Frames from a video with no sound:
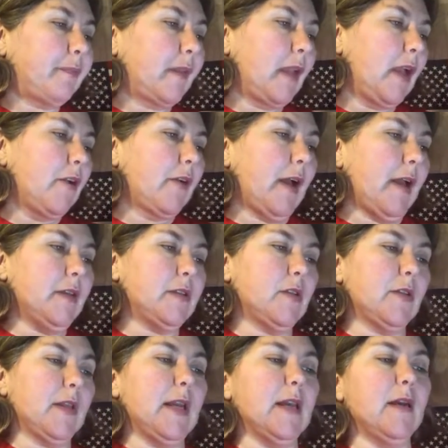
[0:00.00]
Okay, so
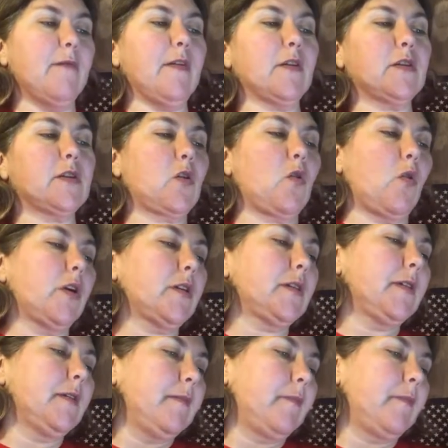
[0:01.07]
the NFL scores.